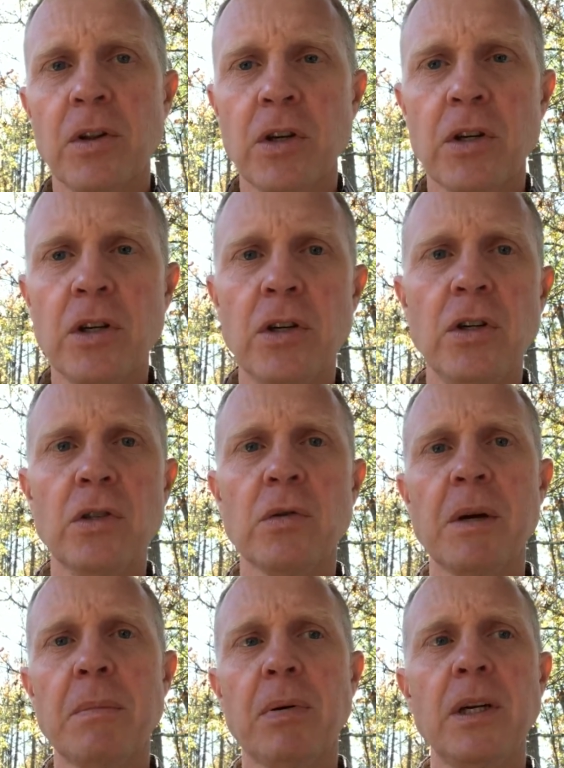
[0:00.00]
The good news will
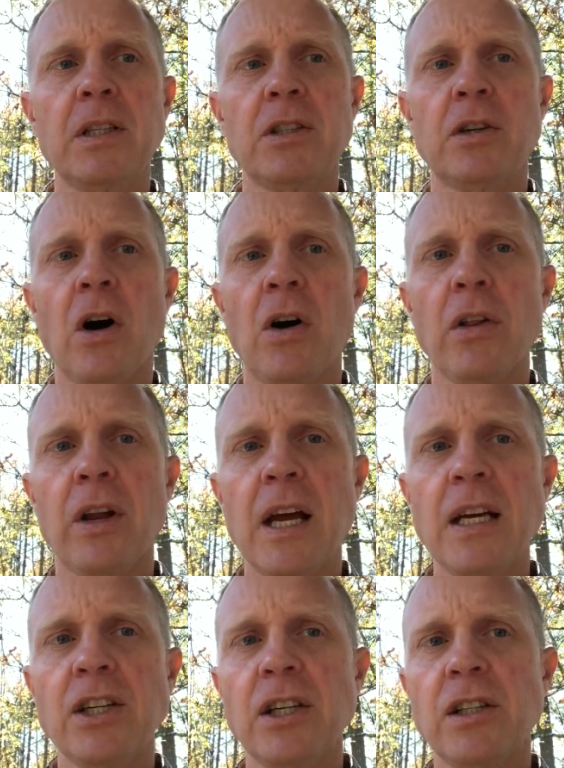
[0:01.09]
be preached to all the
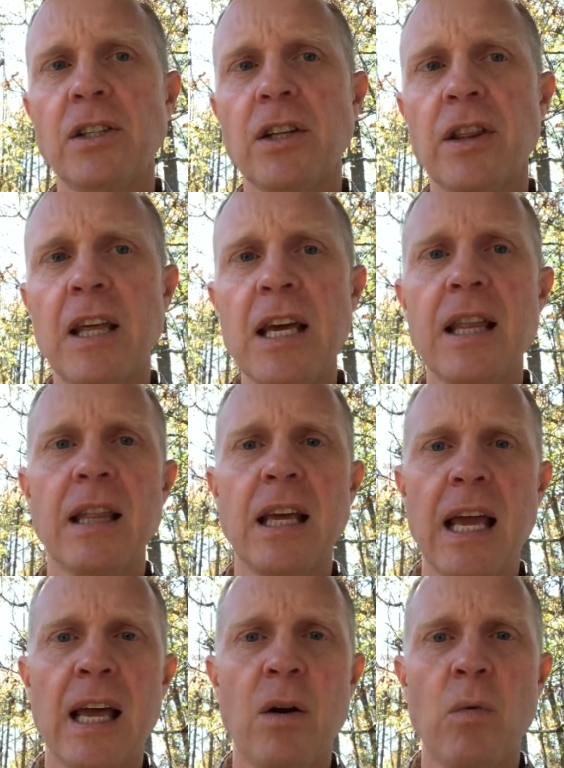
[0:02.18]
nations, then the
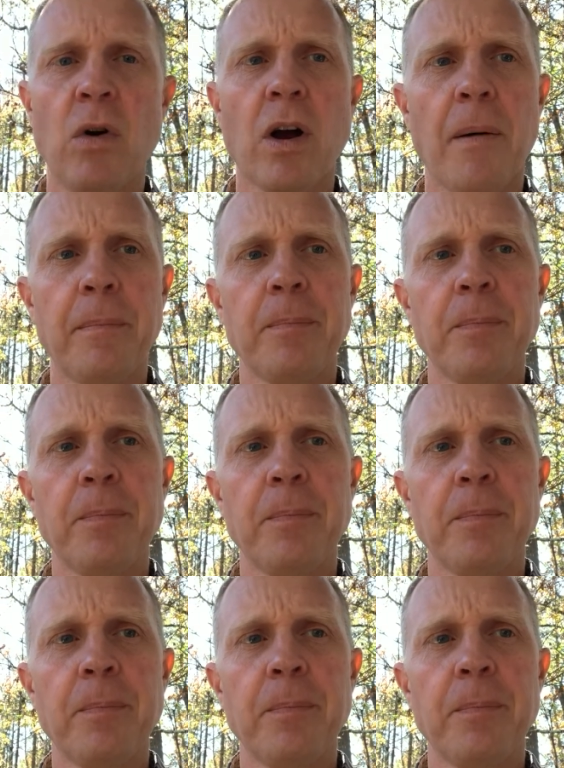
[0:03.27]
end will come.